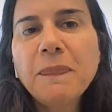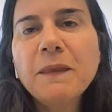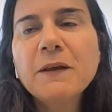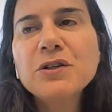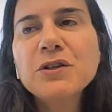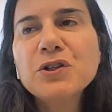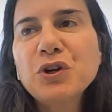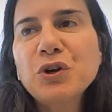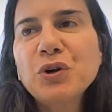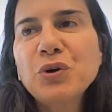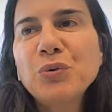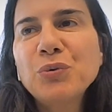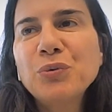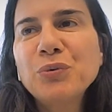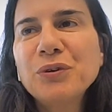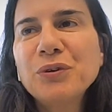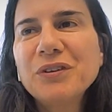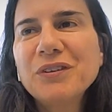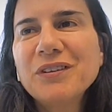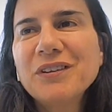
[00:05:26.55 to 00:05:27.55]
So
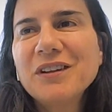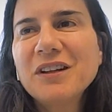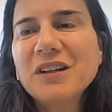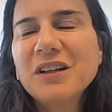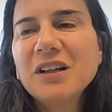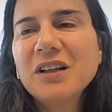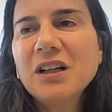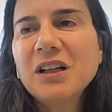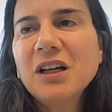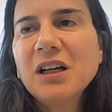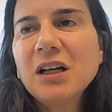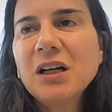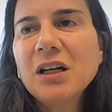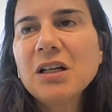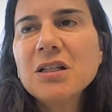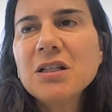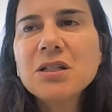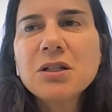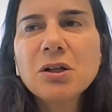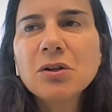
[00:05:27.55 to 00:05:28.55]

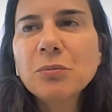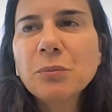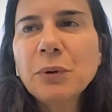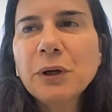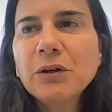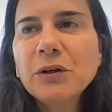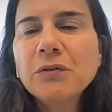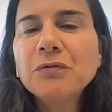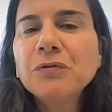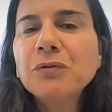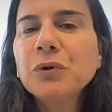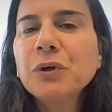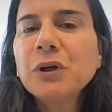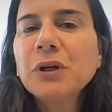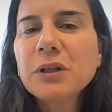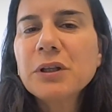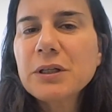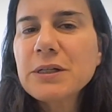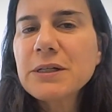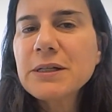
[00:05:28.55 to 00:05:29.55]
it's not a matter of
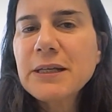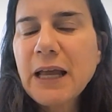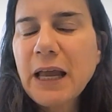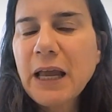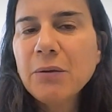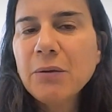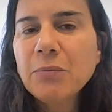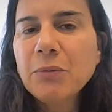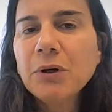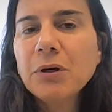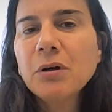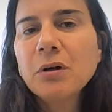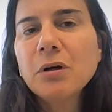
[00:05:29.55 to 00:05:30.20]
doing the same,